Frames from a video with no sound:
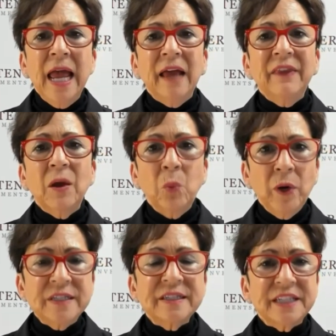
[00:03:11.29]
And then
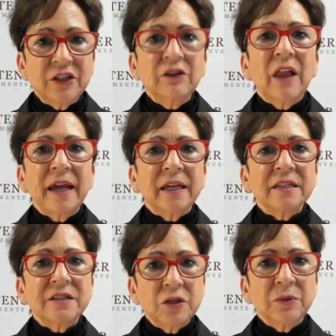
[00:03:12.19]
we still like
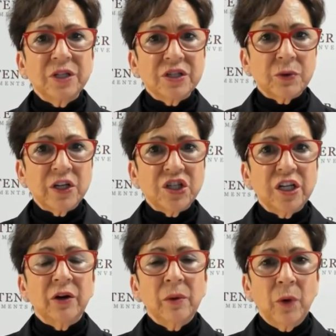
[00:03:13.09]
consumer
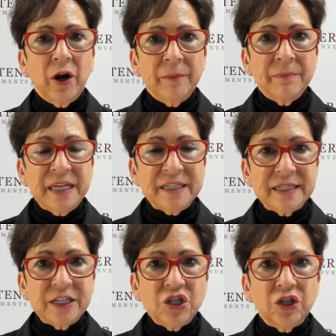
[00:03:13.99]
discretionary where it meets
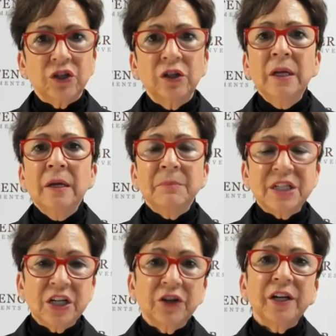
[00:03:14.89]
digital,
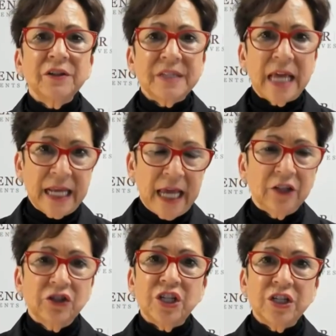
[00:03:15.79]
materials, and
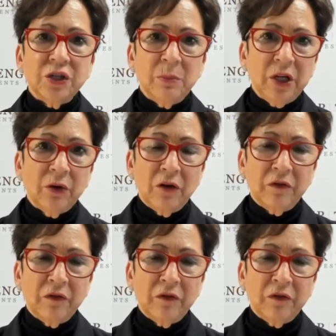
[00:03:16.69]
energy should be your